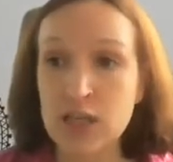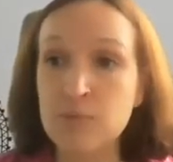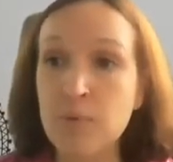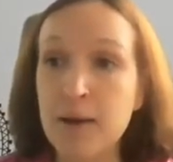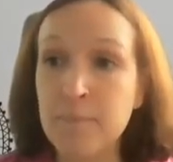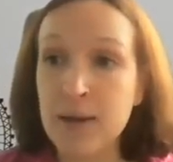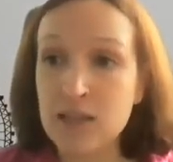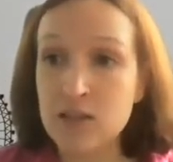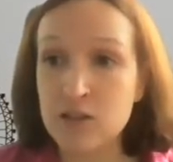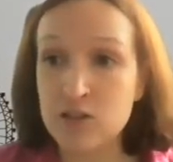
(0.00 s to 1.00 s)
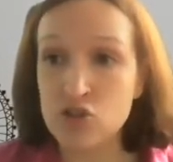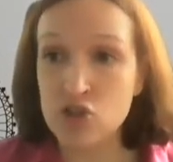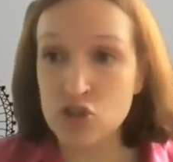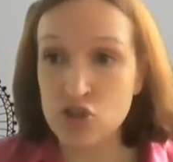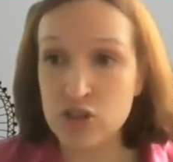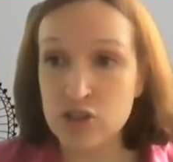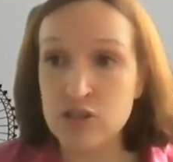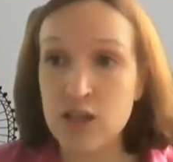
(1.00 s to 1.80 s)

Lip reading: and by many logicians,